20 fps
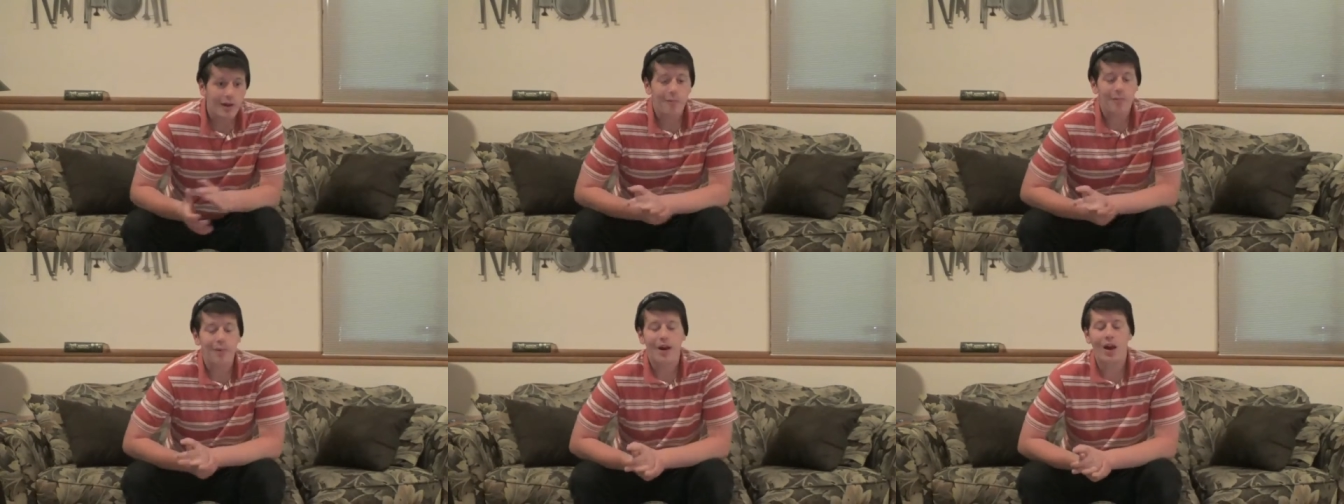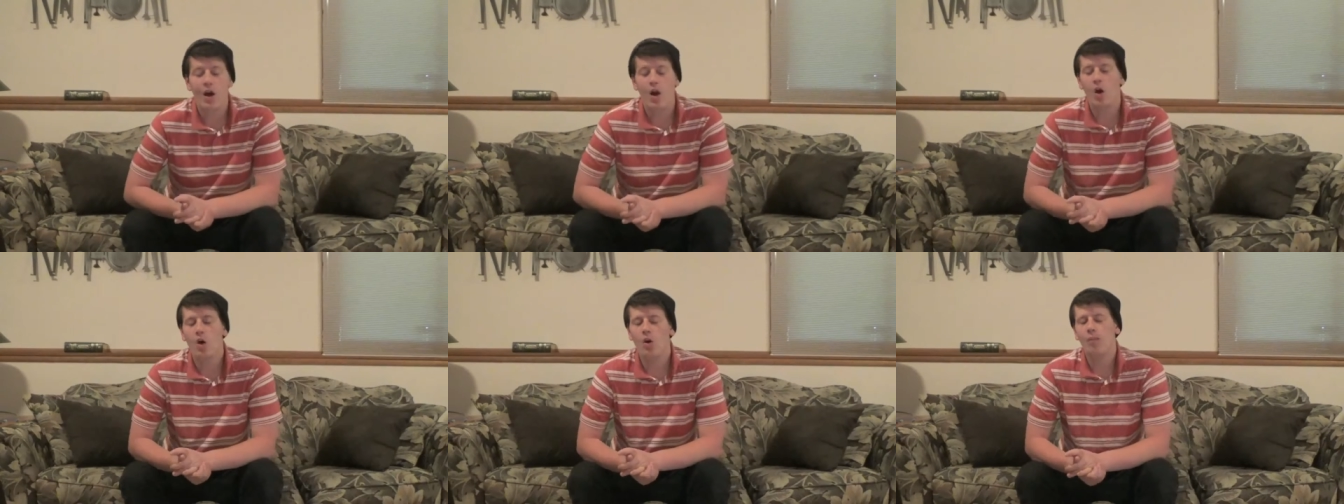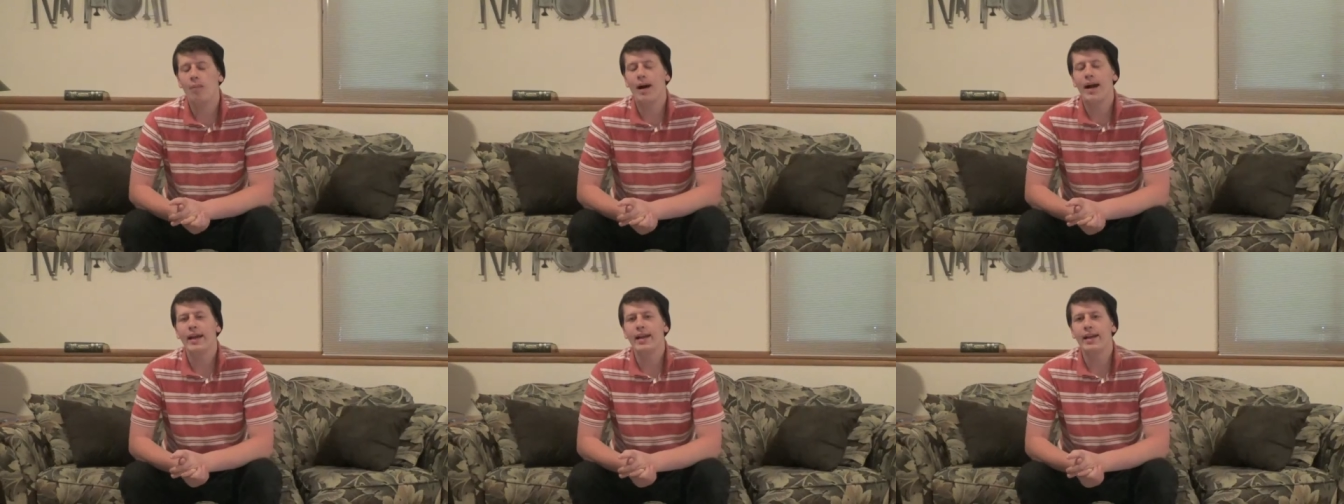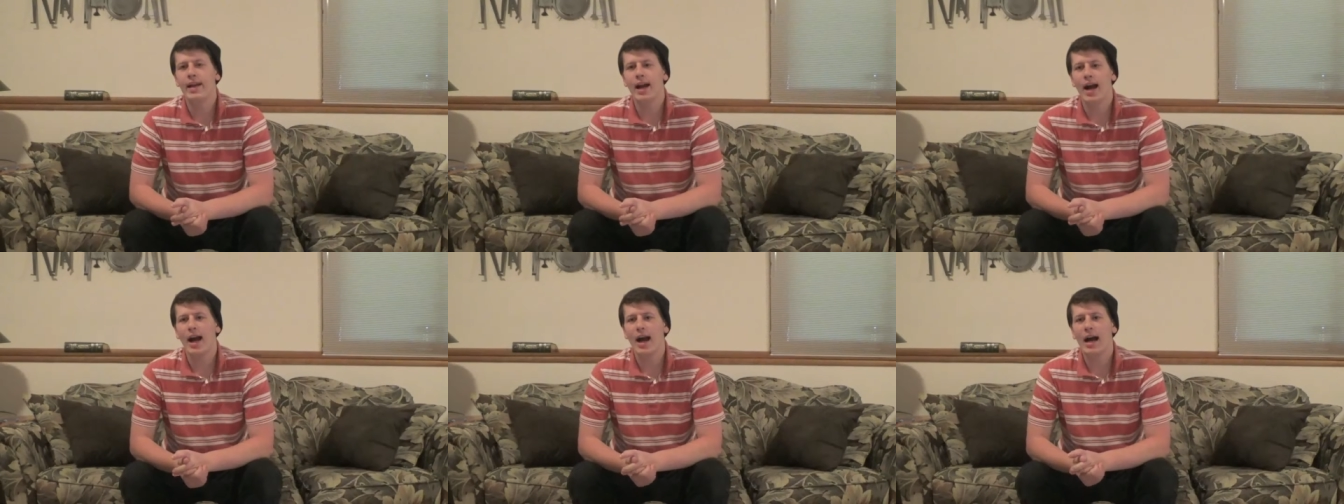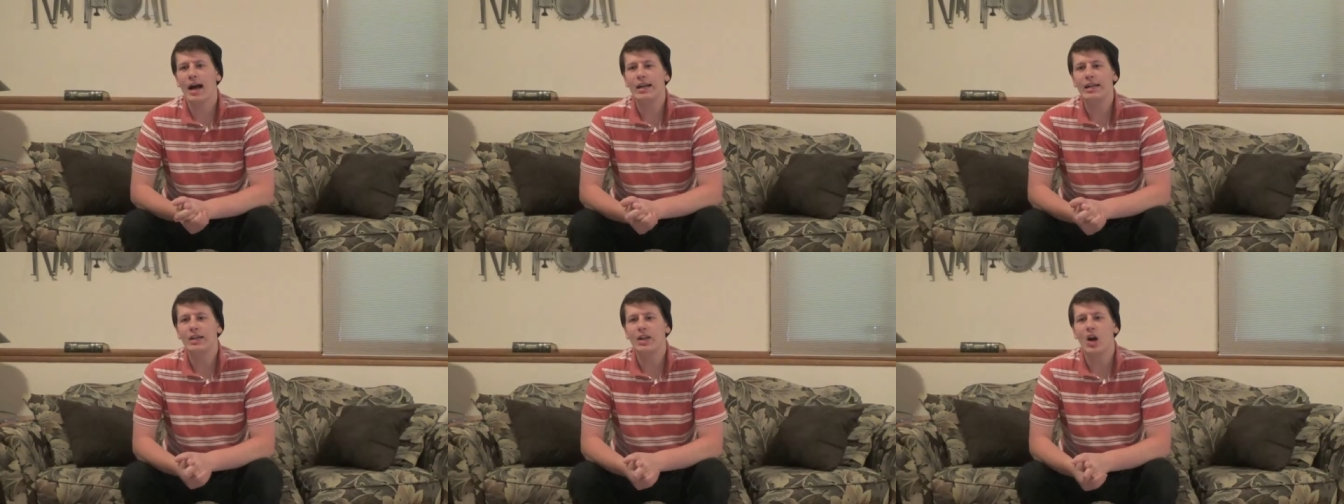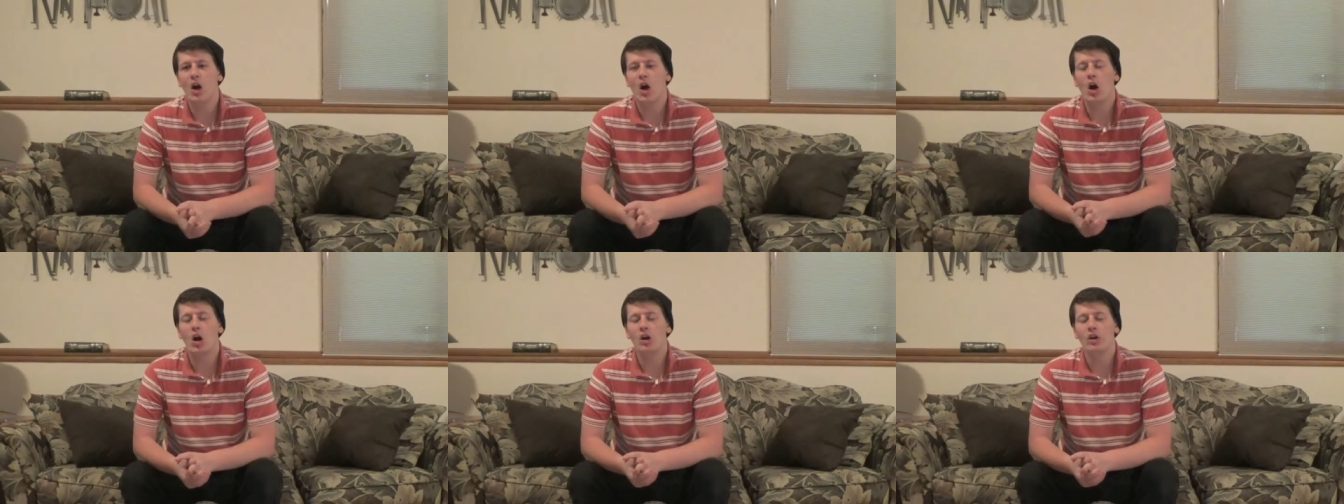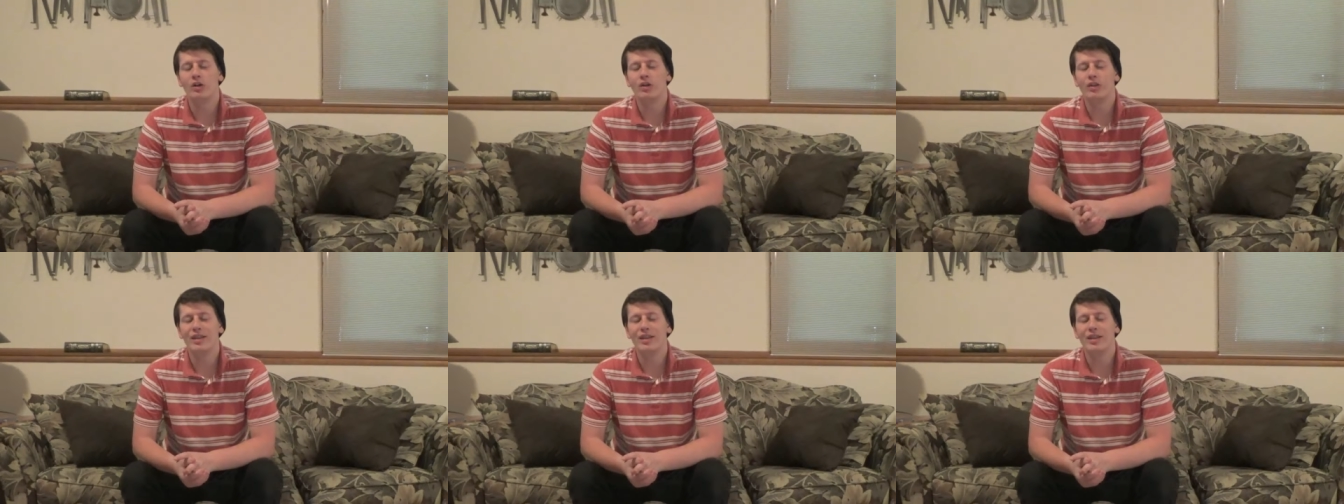but oh my god, are